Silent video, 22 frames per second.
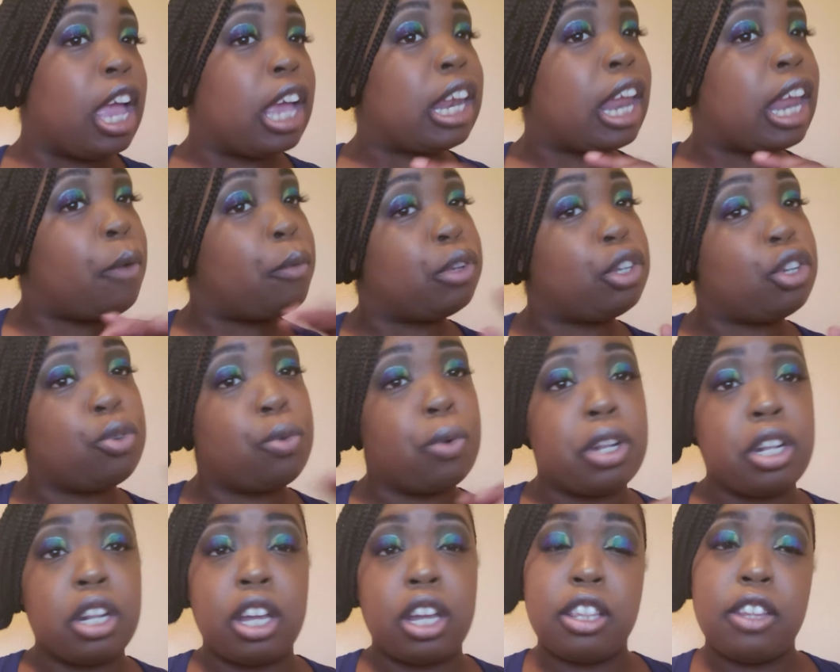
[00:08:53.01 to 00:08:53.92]
and I will
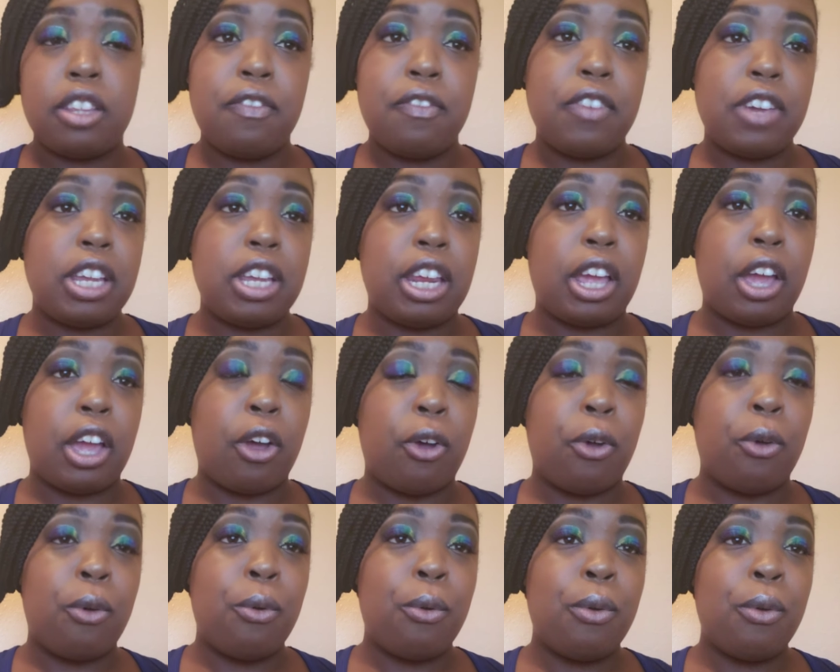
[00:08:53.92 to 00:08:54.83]
do another
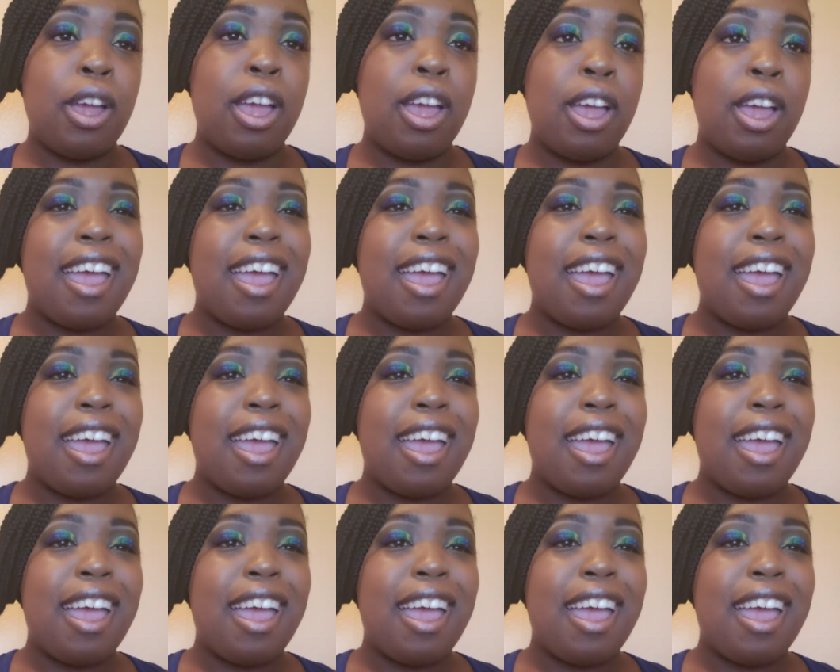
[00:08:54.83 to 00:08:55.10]
video.